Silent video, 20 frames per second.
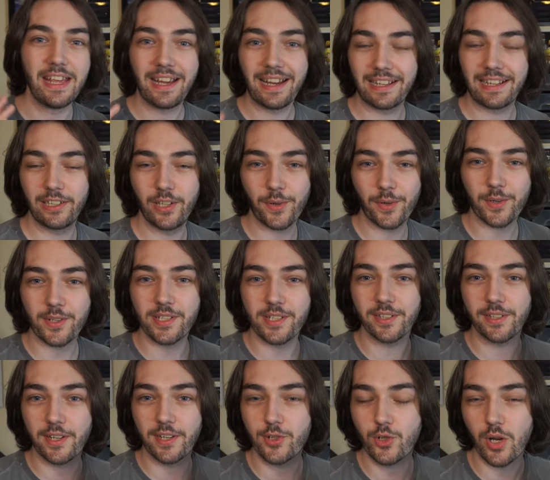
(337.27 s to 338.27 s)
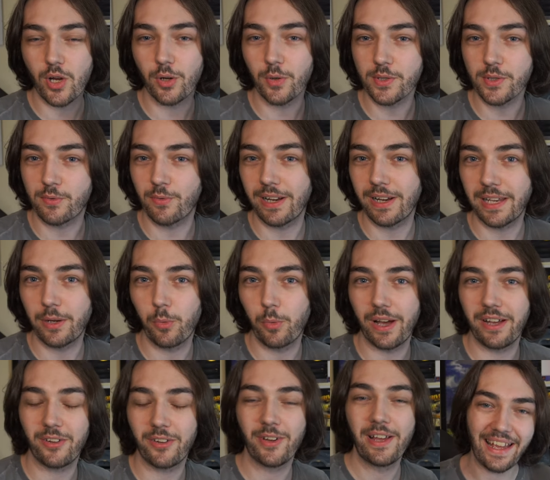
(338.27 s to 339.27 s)
It looks and controls really
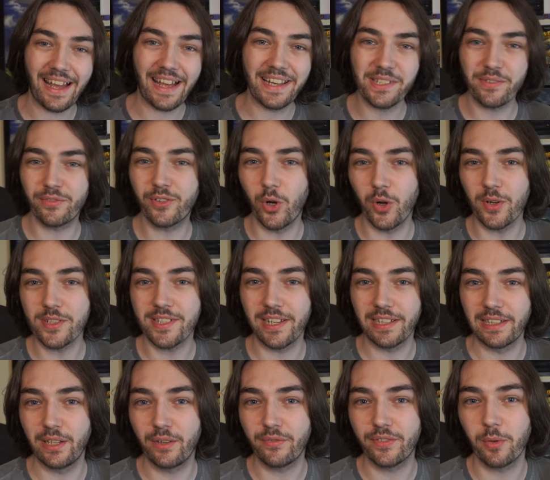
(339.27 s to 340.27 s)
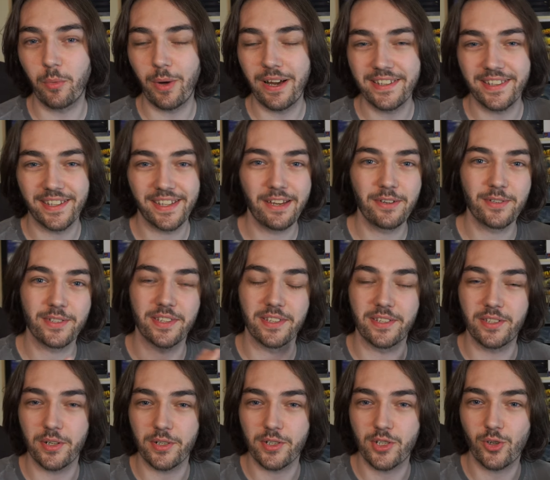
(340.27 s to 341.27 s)
well, and of course I love the way they use the
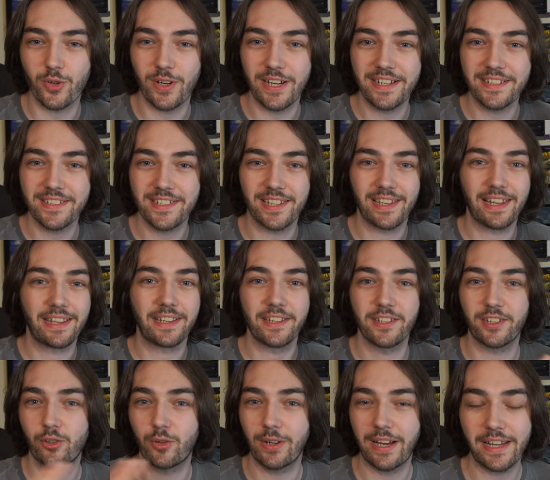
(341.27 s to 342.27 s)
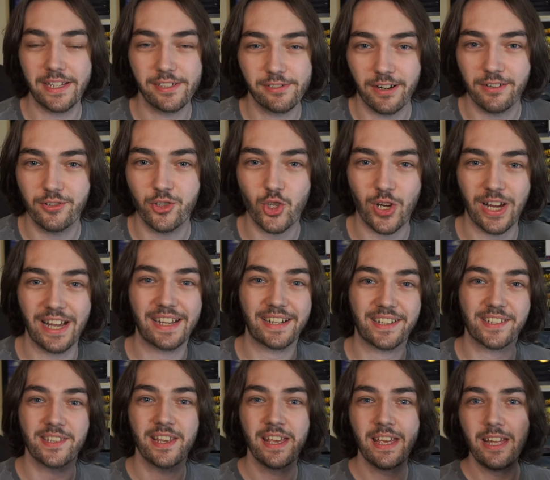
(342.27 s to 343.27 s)
touchscreen to let you create your own
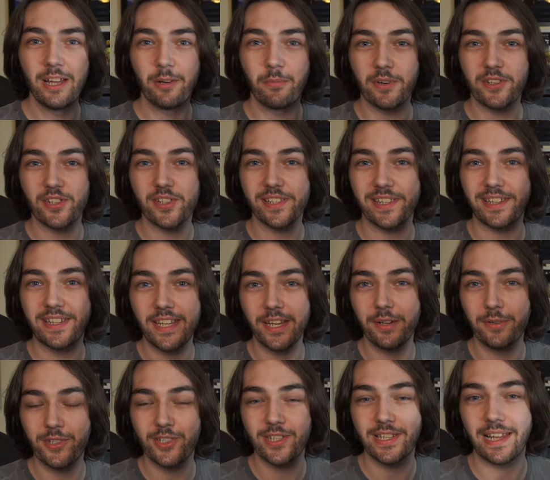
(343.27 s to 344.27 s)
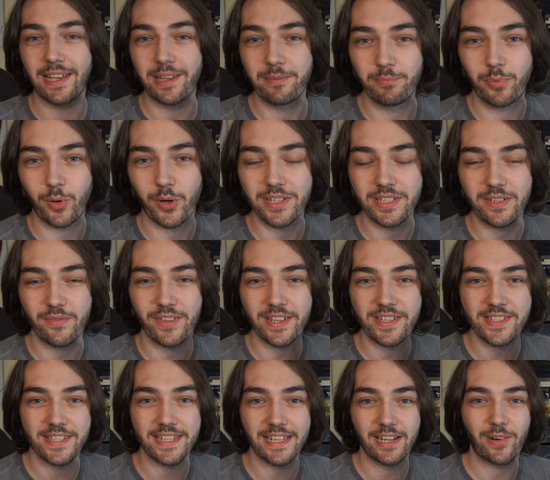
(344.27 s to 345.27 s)
tracks, which is a huge selling point of this
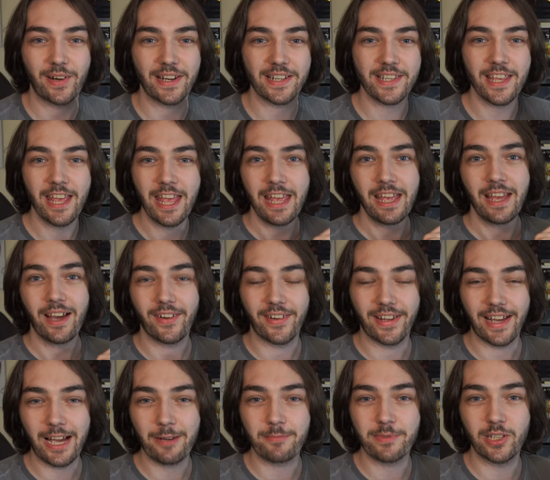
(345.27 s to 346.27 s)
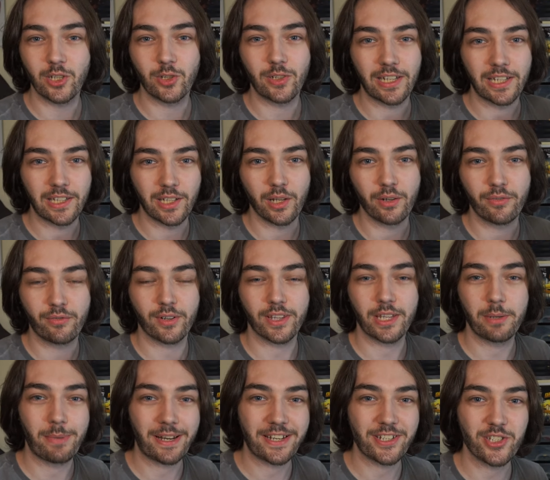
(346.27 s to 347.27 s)
series, and I absolutely love what
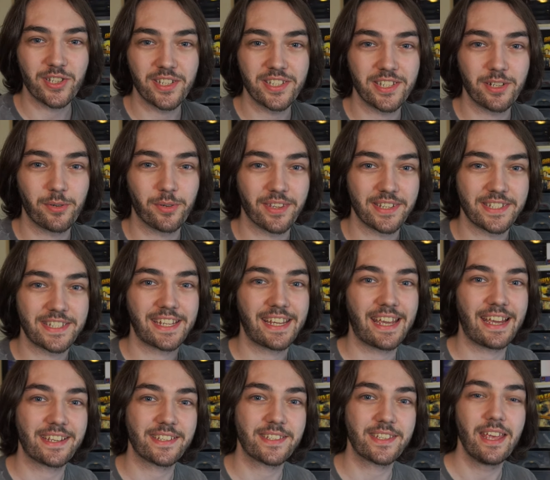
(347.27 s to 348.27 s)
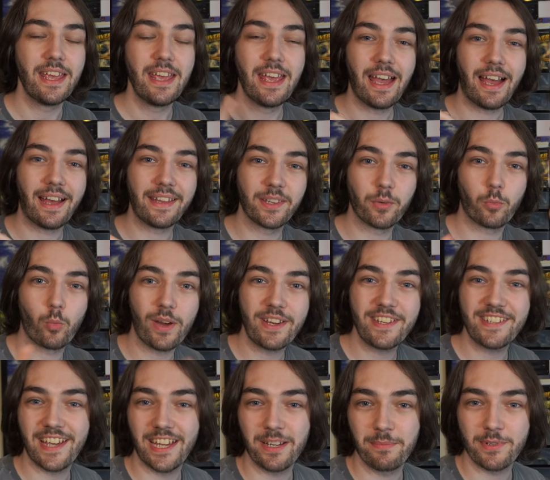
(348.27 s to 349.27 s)
they managed to do on the DS. And the Wii
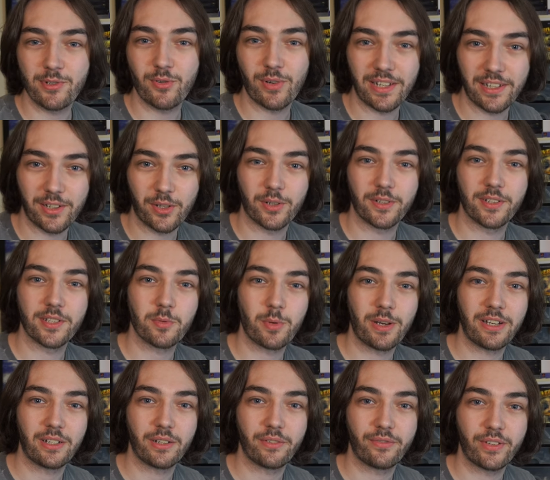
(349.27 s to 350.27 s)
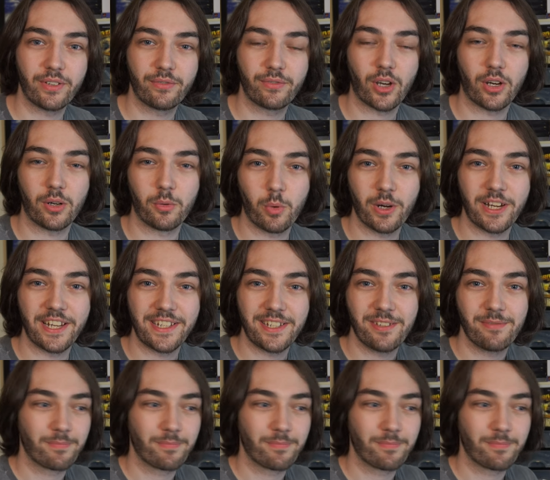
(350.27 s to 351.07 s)
game is really good as well if you've got a Wii.